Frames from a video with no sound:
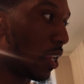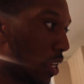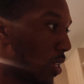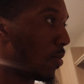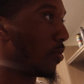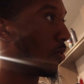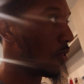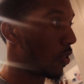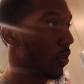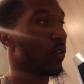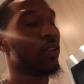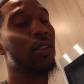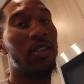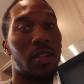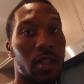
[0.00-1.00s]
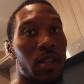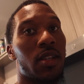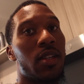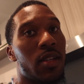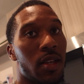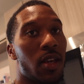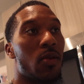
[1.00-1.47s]
and
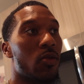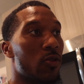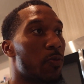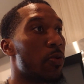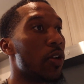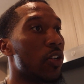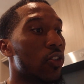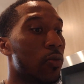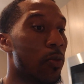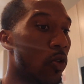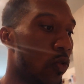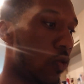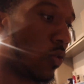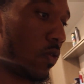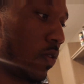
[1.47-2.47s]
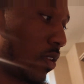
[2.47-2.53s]
it was pretty smooth.